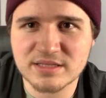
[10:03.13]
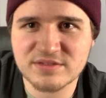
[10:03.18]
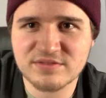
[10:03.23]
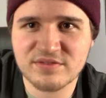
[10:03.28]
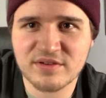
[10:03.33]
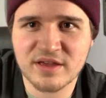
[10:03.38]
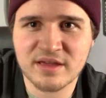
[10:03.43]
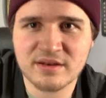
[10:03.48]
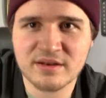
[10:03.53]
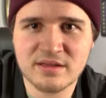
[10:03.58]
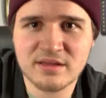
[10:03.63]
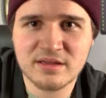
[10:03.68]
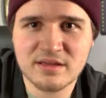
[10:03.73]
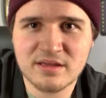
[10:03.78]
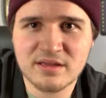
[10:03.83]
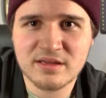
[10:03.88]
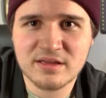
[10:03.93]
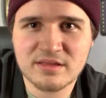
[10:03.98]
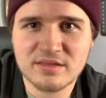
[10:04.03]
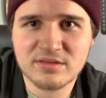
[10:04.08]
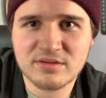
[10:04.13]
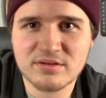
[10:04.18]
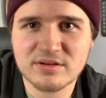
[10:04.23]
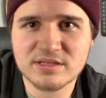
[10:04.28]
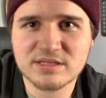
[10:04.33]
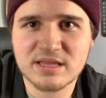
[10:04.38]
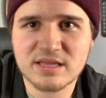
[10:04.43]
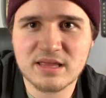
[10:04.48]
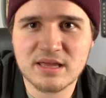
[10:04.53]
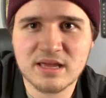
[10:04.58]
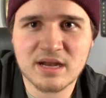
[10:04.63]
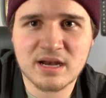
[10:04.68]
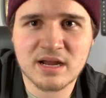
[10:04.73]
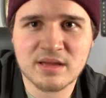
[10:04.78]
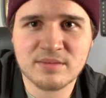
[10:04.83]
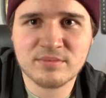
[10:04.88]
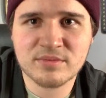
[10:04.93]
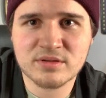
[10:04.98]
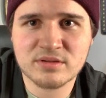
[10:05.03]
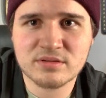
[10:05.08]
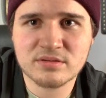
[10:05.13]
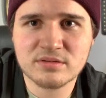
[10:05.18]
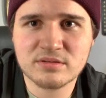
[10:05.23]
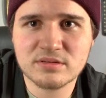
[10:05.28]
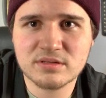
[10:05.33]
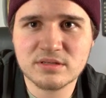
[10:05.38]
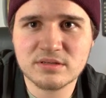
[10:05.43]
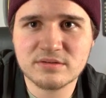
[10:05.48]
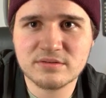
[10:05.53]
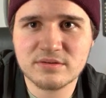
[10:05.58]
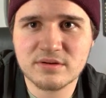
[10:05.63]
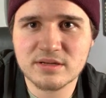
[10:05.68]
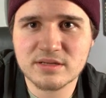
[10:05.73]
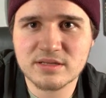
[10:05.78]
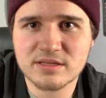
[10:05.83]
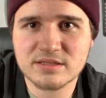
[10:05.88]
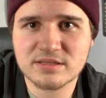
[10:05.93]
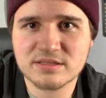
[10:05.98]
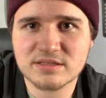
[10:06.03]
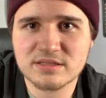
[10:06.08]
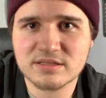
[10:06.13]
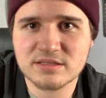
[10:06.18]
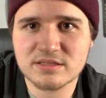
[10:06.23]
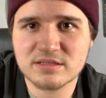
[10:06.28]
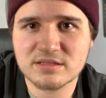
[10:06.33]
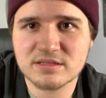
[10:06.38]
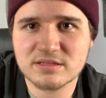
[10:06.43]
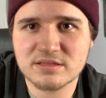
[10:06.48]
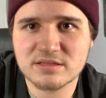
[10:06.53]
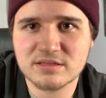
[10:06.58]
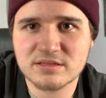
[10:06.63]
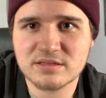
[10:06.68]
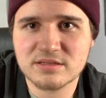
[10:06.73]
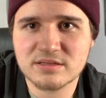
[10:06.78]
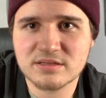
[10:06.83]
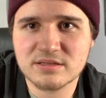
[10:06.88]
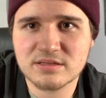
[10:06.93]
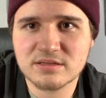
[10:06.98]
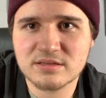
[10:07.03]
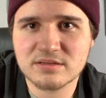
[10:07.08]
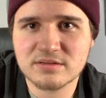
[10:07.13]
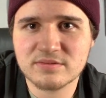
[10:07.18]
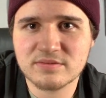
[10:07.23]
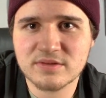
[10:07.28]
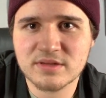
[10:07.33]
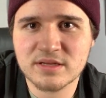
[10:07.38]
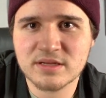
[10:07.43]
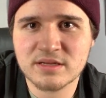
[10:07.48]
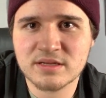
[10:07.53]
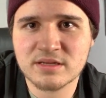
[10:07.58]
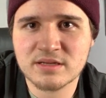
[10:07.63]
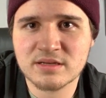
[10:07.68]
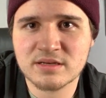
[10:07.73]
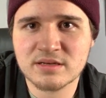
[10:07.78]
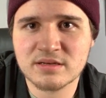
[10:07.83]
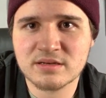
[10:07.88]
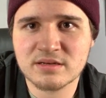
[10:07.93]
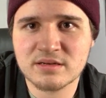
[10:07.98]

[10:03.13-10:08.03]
fan. The craziest thing, and I'm a Toledo Rockets. And